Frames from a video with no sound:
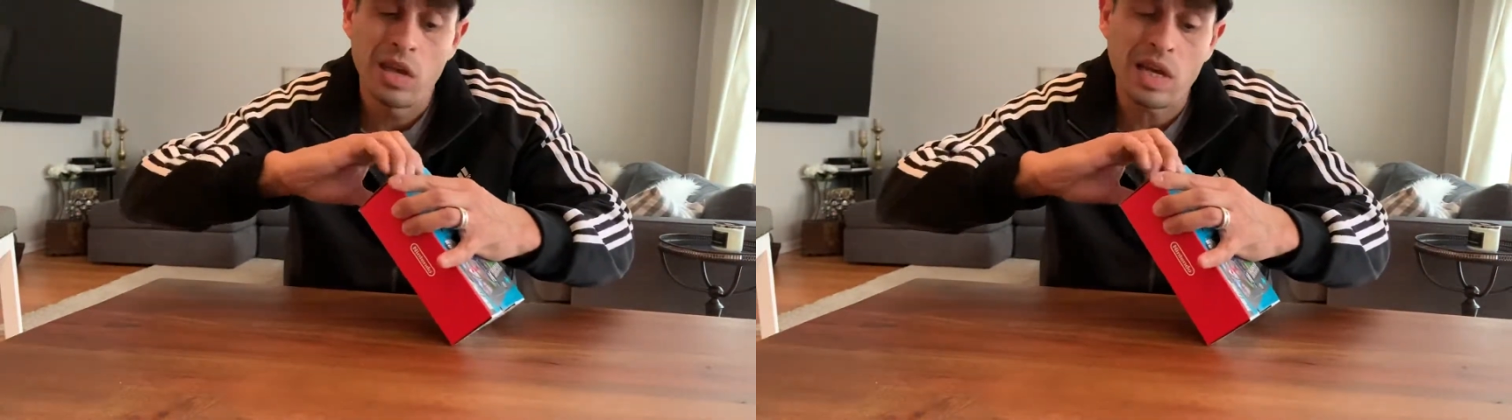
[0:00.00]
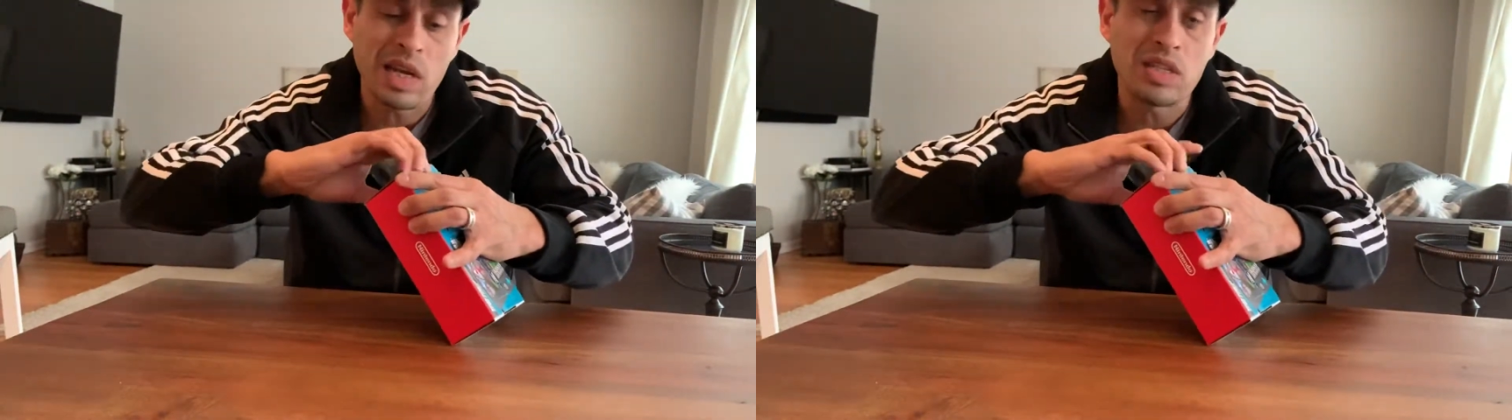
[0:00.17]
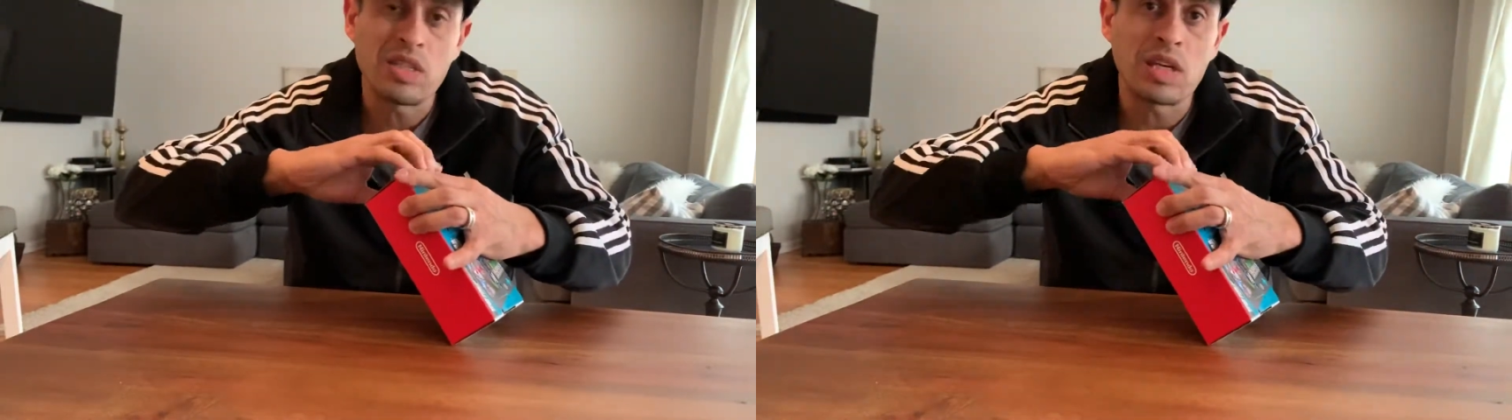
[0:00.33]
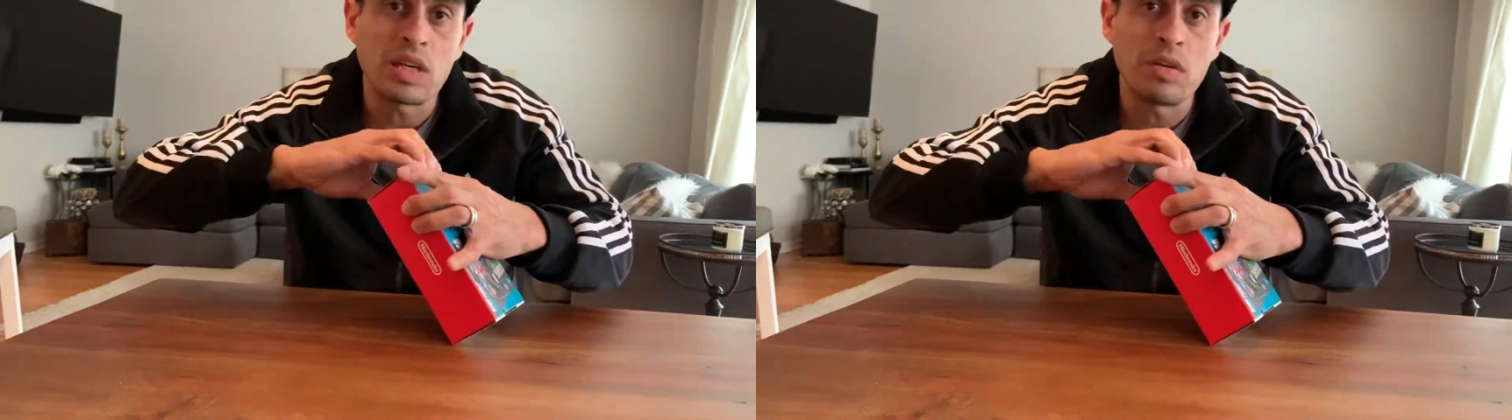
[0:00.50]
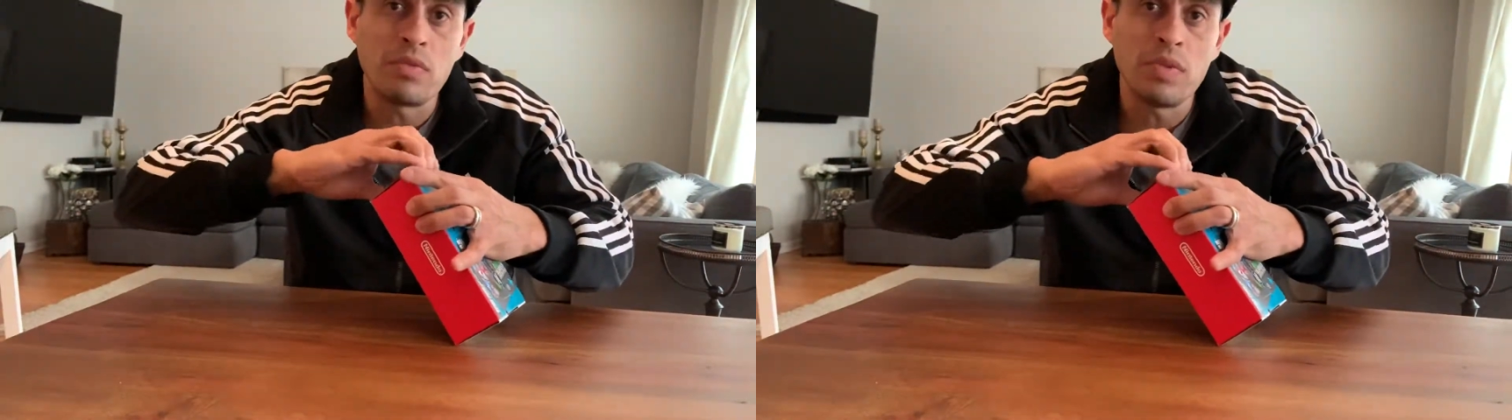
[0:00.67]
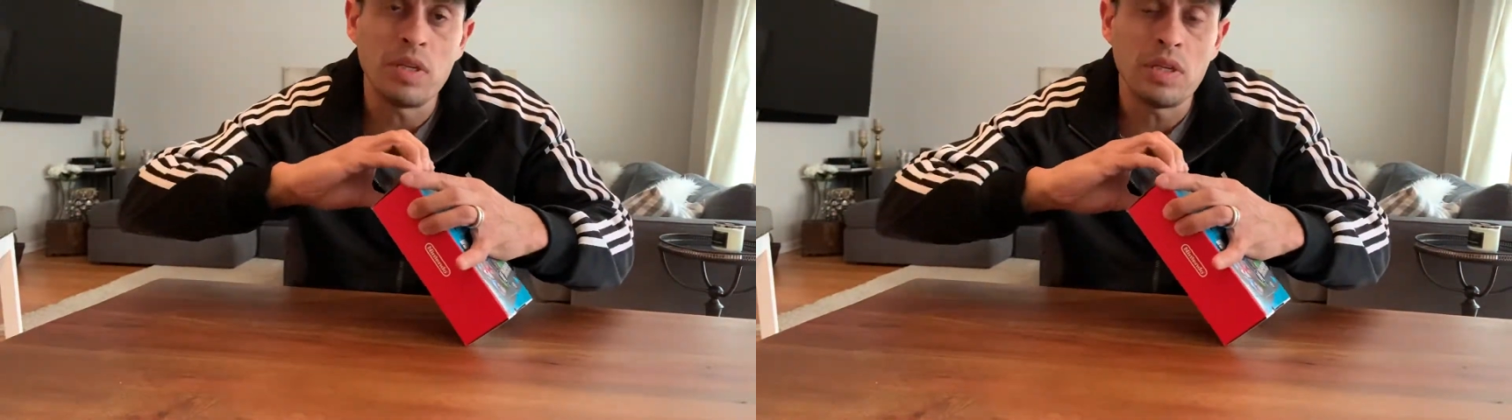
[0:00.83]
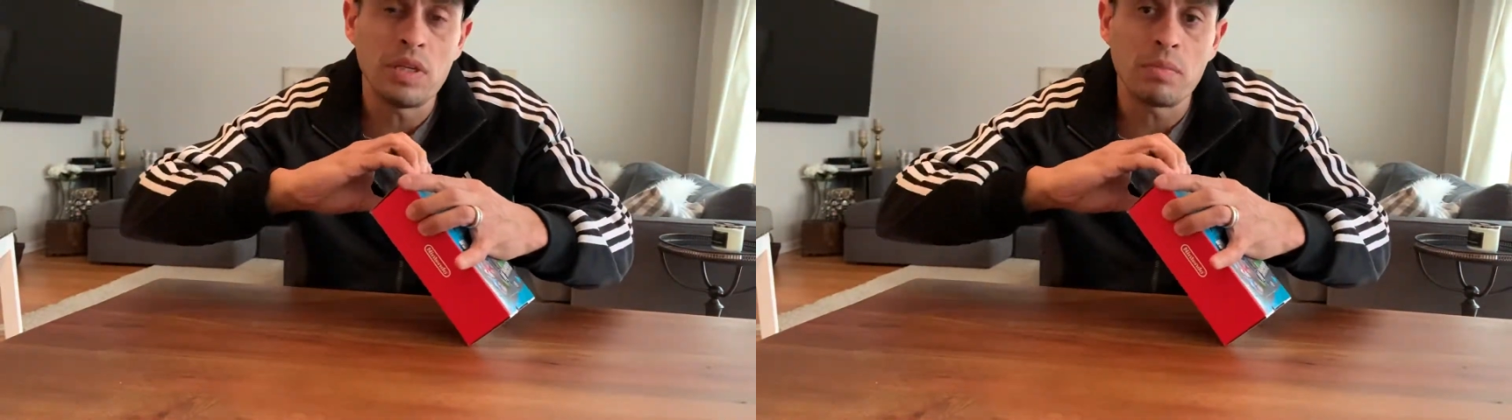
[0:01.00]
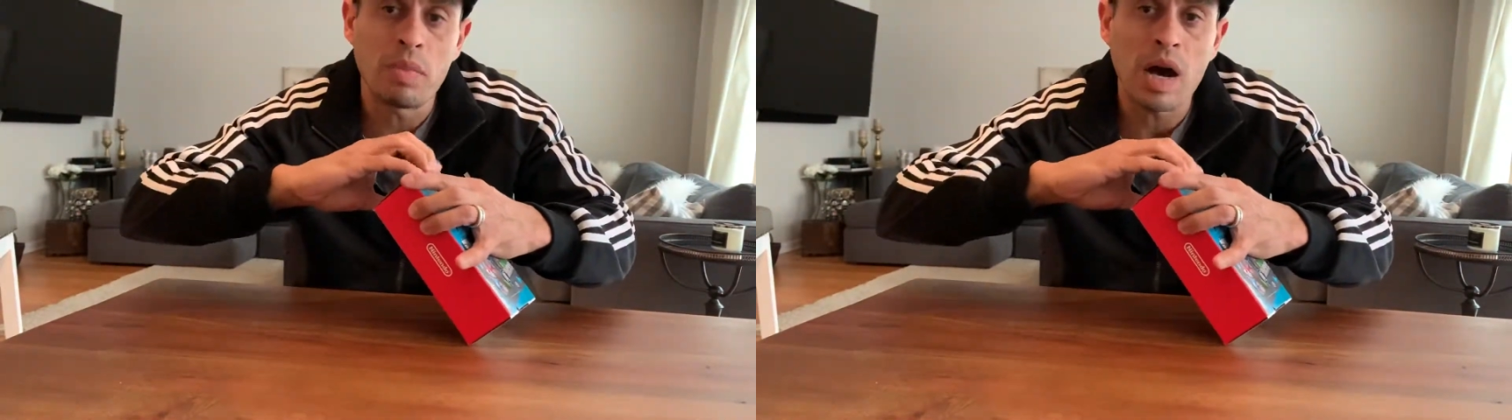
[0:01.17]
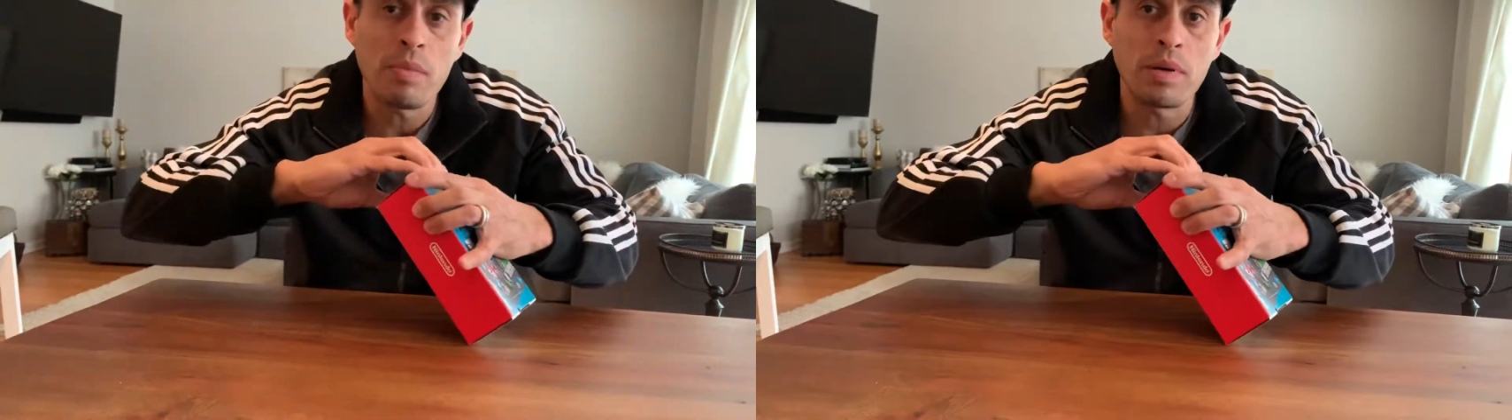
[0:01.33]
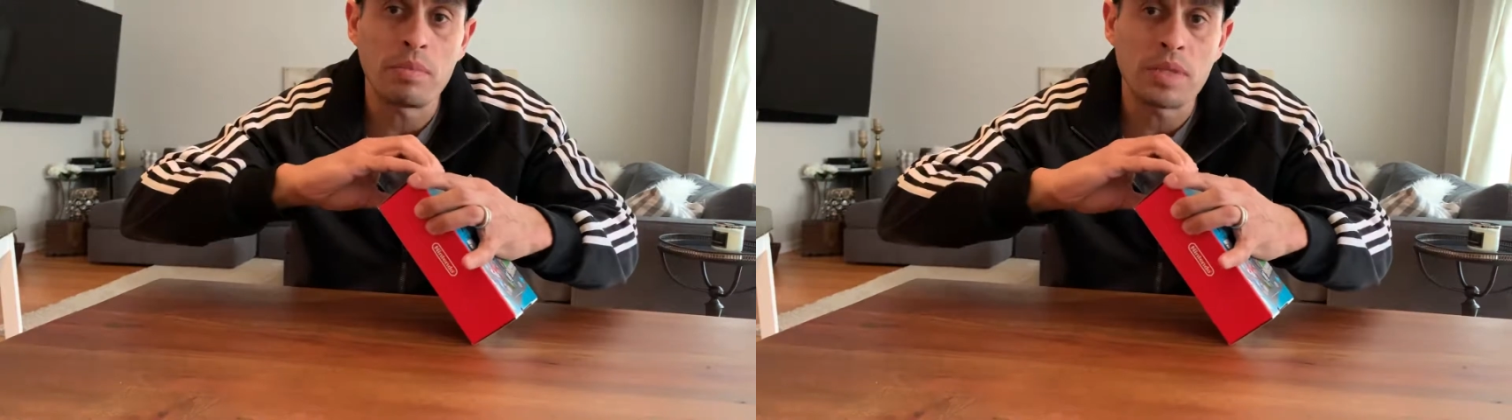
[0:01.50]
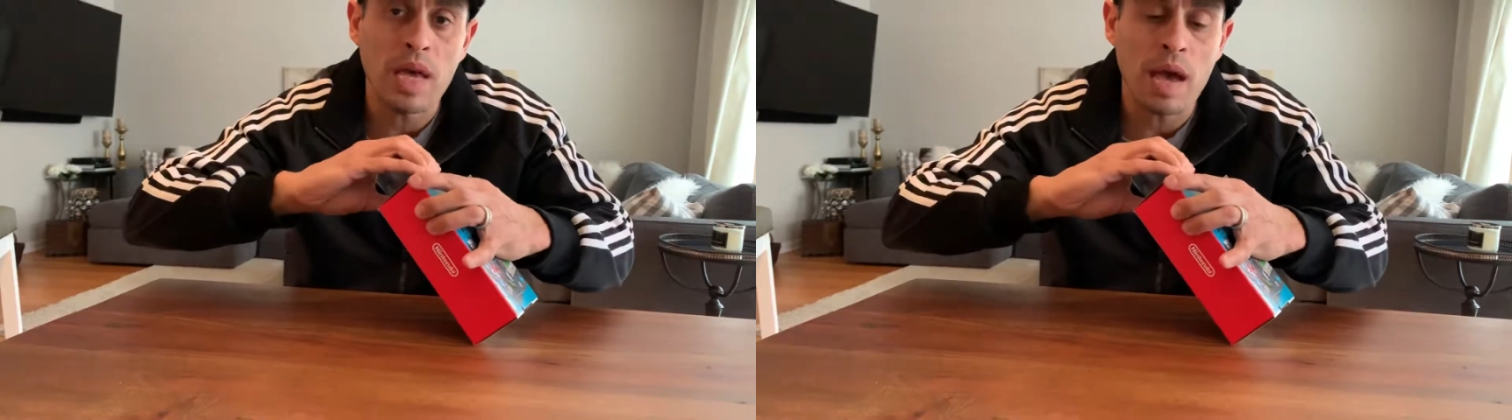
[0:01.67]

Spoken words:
kind of sick of the pop-ups